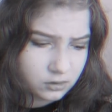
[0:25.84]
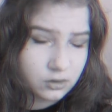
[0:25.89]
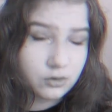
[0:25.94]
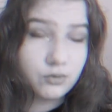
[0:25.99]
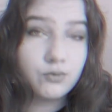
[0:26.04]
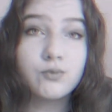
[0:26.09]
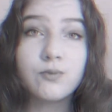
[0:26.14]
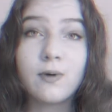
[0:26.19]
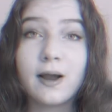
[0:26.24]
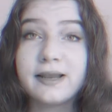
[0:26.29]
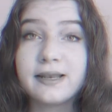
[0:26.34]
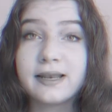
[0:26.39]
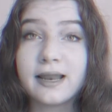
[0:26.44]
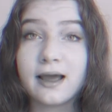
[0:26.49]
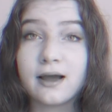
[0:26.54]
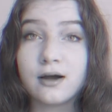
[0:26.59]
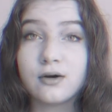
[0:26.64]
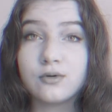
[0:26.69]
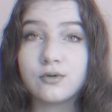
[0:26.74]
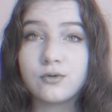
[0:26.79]
right
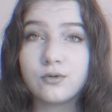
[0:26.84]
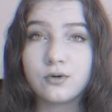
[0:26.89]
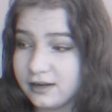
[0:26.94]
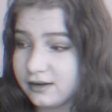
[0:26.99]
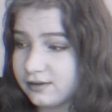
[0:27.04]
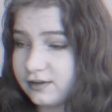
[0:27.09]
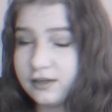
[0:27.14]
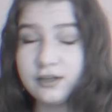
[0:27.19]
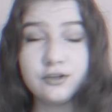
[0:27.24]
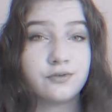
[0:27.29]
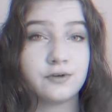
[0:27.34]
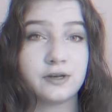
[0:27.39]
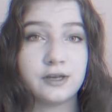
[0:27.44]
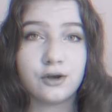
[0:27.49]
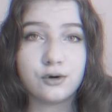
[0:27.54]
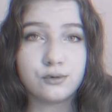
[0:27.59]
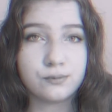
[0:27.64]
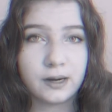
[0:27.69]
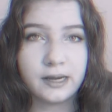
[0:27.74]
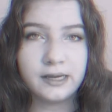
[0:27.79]
now. The antiques
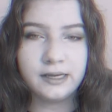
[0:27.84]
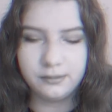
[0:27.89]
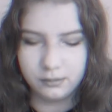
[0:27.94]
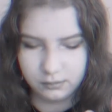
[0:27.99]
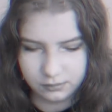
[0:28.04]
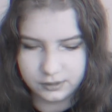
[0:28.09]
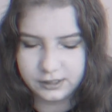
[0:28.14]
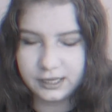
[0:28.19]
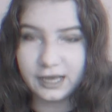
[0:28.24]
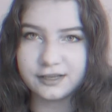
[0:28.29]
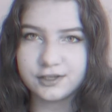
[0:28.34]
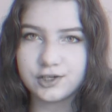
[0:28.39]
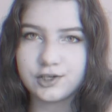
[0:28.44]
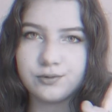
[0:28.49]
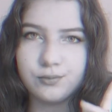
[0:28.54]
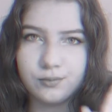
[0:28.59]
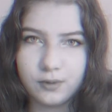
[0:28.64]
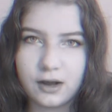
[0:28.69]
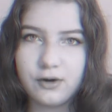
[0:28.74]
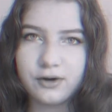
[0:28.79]
video, right? Yes,
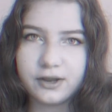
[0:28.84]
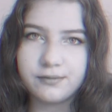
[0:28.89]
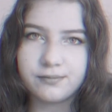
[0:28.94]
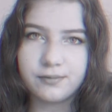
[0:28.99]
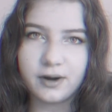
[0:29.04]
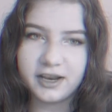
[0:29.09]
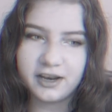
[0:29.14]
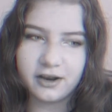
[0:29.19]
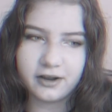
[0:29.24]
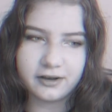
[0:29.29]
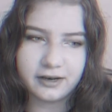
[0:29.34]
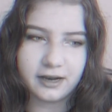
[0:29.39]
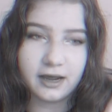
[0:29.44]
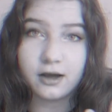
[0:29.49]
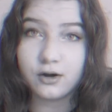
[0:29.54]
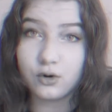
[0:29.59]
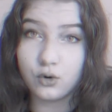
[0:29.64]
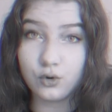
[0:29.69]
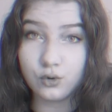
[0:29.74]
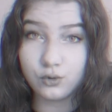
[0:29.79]
I'll get right on
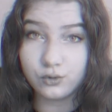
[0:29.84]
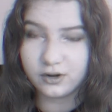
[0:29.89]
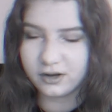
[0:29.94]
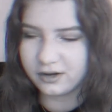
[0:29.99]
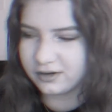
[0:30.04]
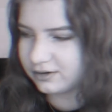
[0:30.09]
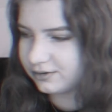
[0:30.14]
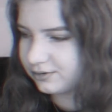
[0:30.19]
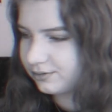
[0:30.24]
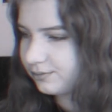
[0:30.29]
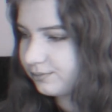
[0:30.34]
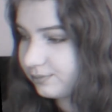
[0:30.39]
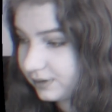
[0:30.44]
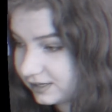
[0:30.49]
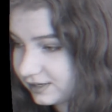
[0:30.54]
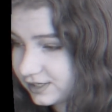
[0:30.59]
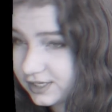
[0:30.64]
that. Hold on, wait